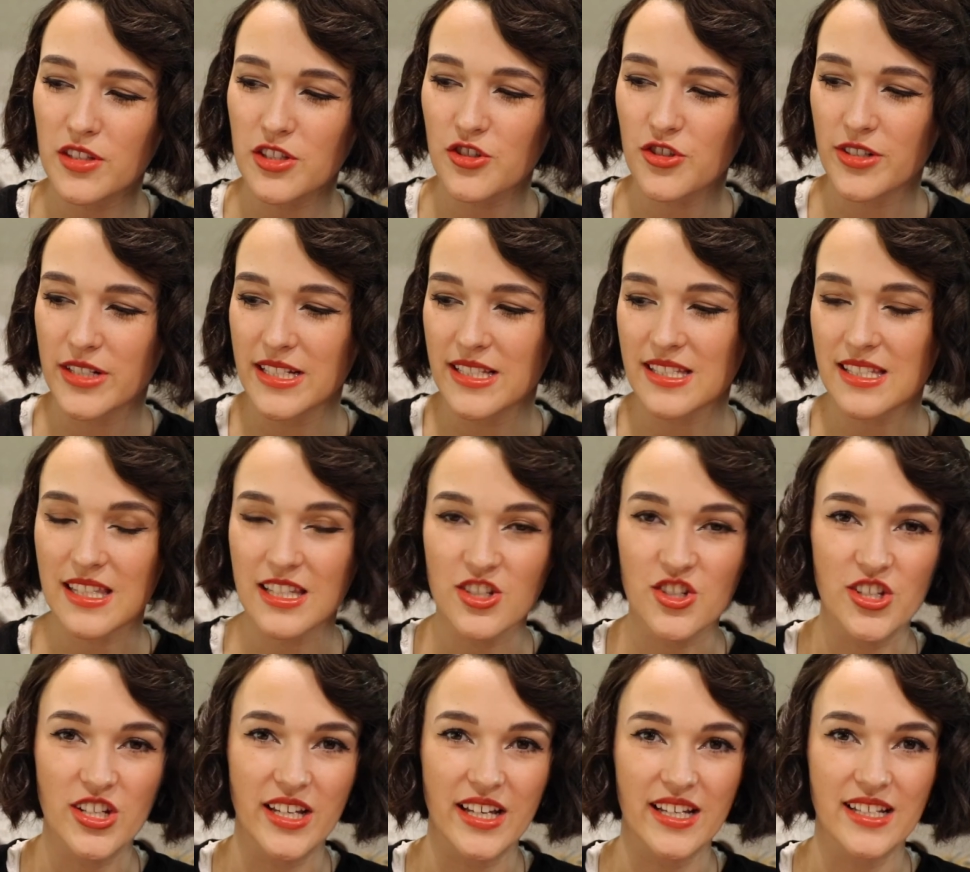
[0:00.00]
the treats that
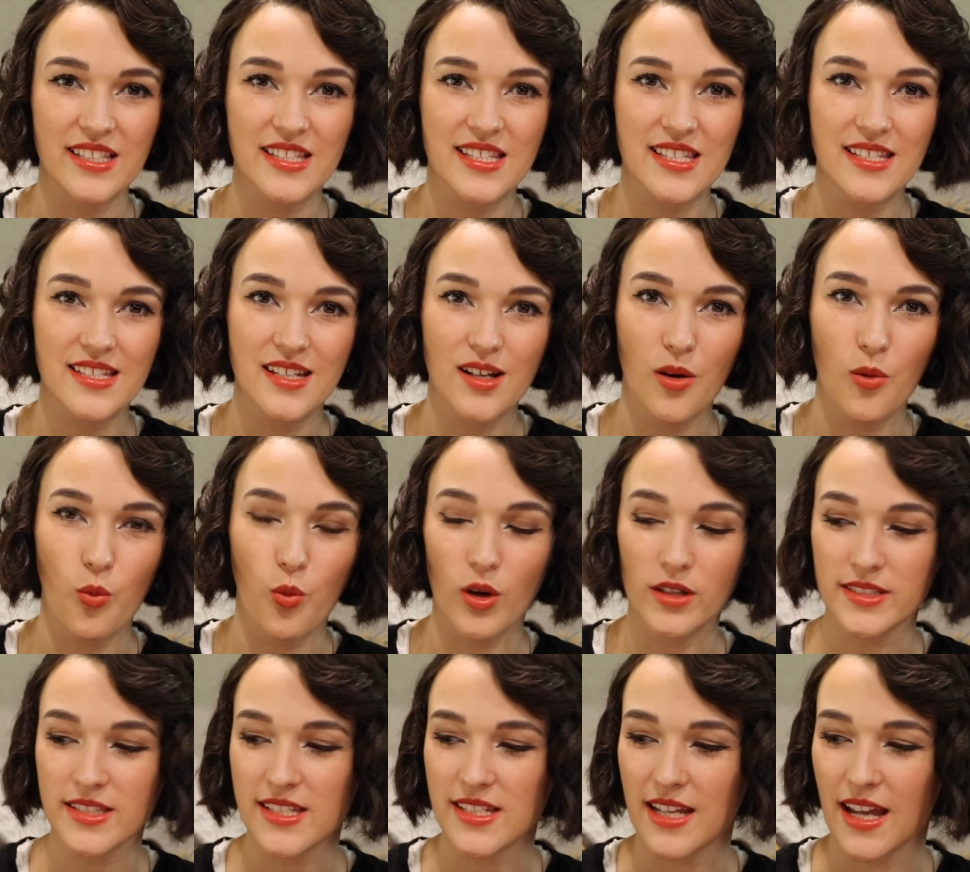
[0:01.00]
she gets
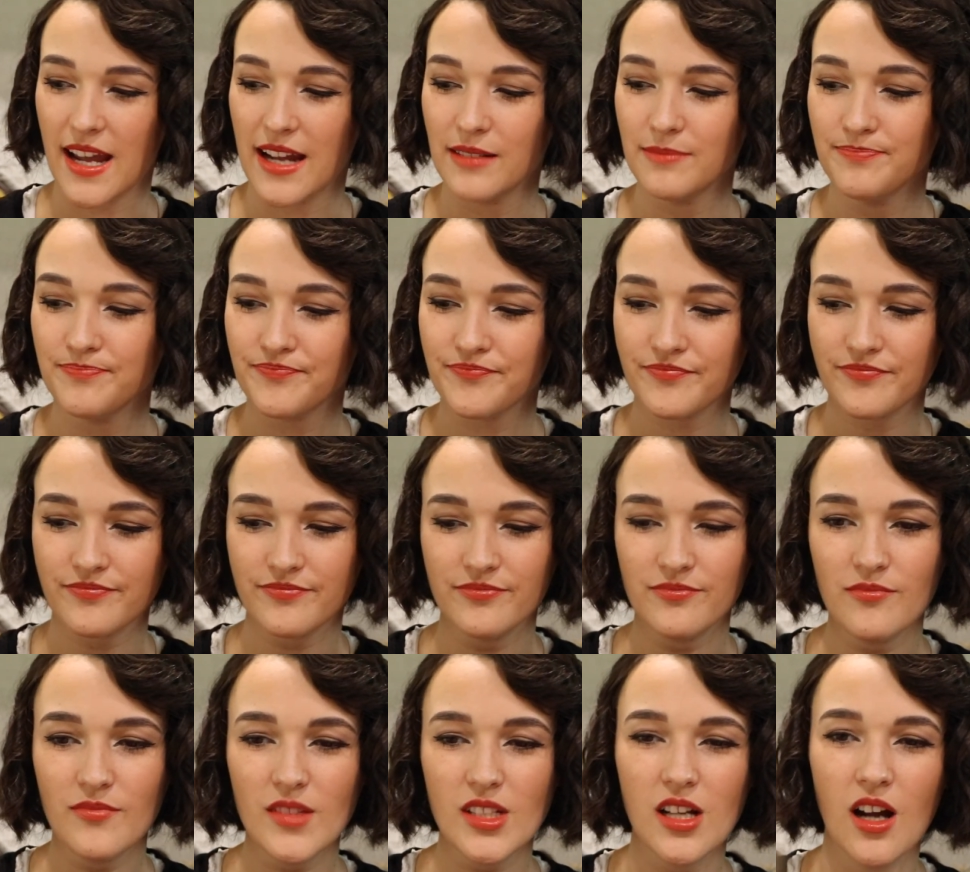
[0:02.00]
once a day
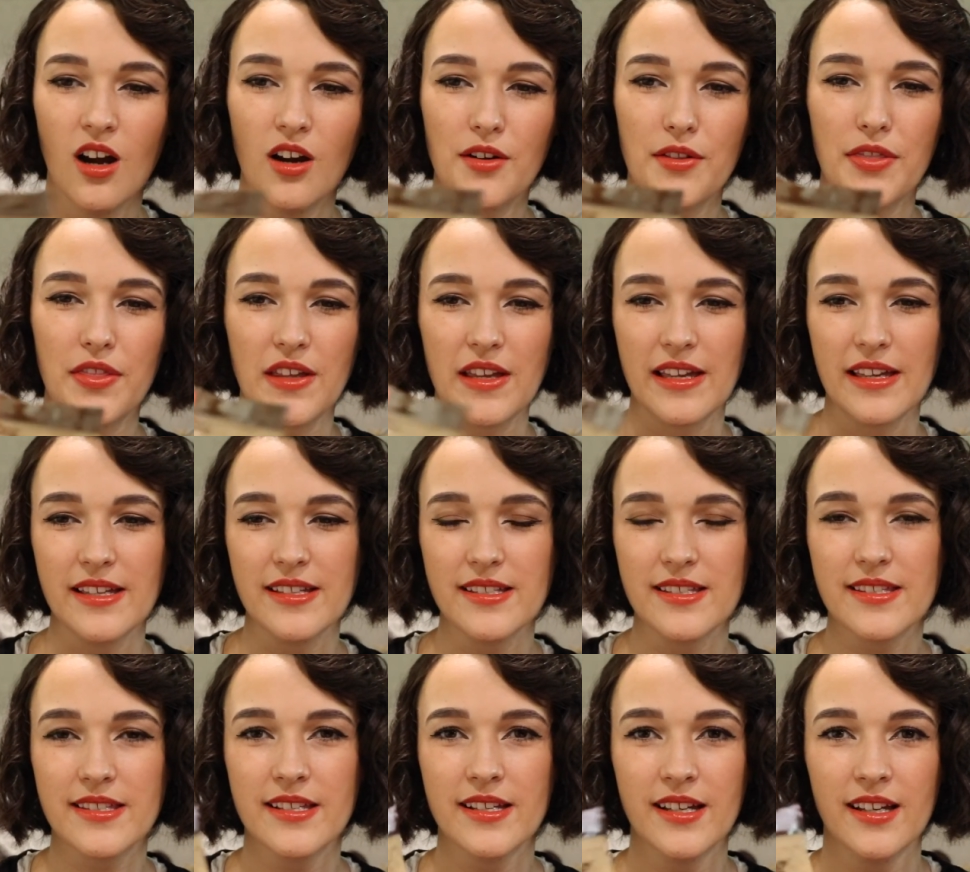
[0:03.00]
are
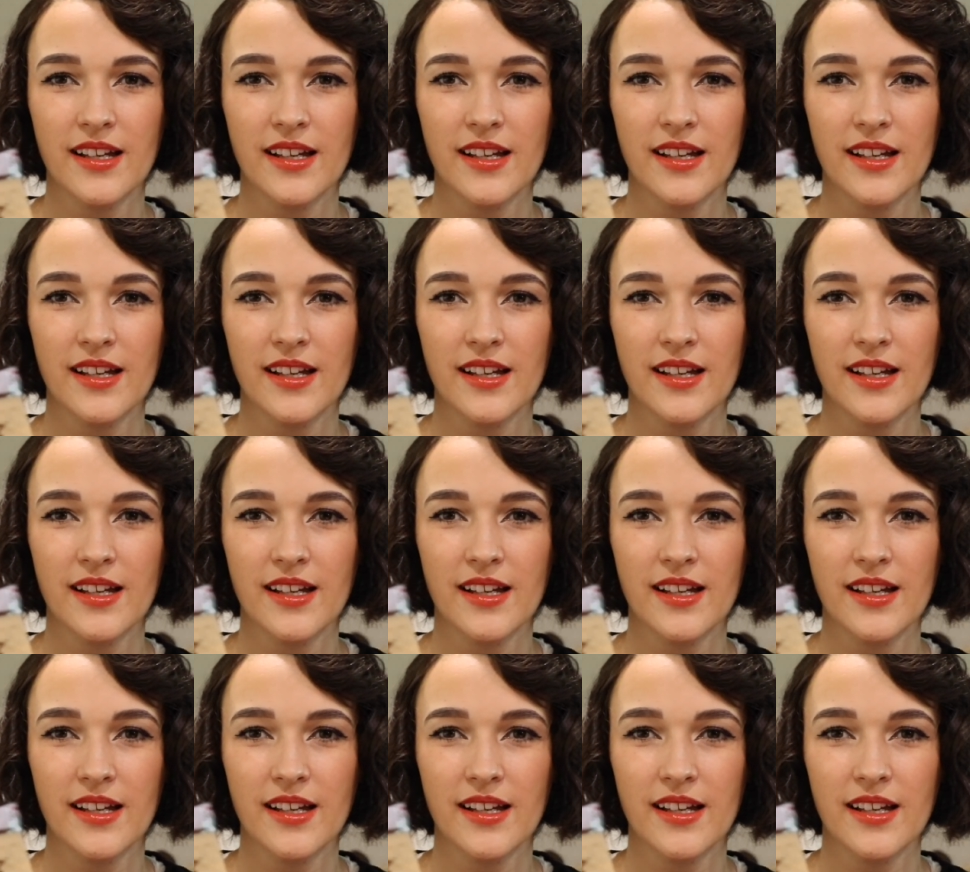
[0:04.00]
these.